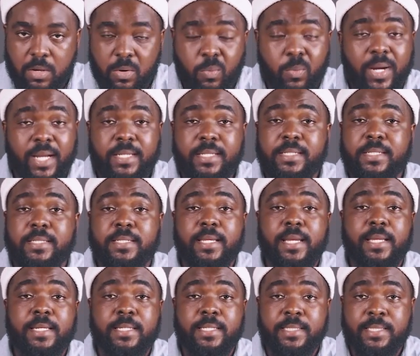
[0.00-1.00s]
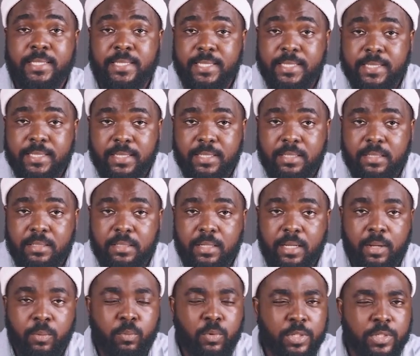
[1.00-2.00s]
why the design is needed,
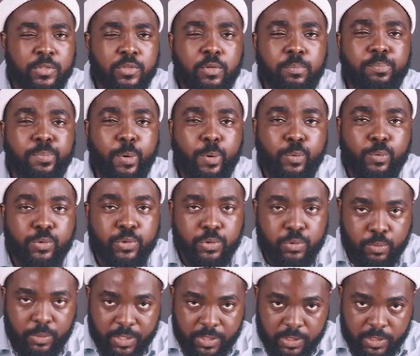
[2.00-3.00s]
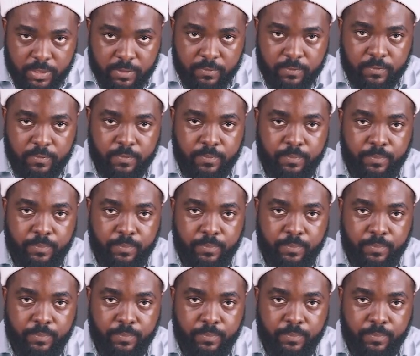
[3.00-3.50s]
and what it's supposed to achieve.